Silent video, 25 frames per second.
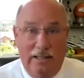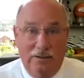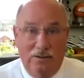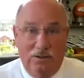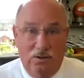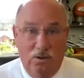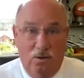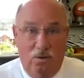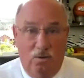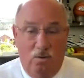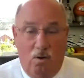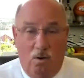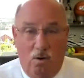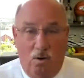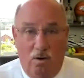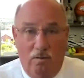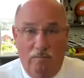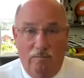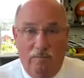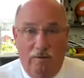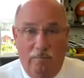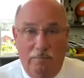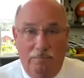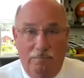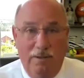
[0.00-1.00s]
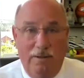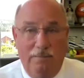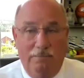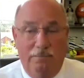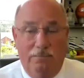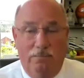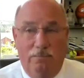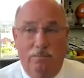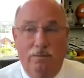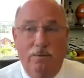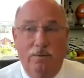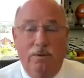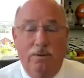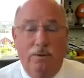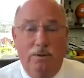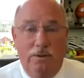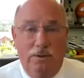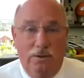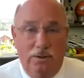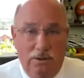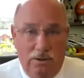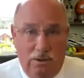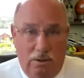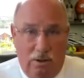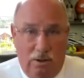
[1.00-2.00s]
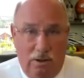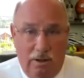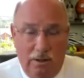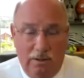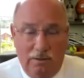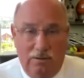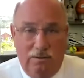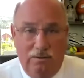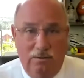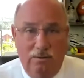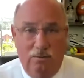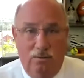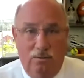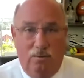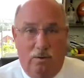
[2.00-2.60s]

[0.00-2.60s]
So all of our people talk to our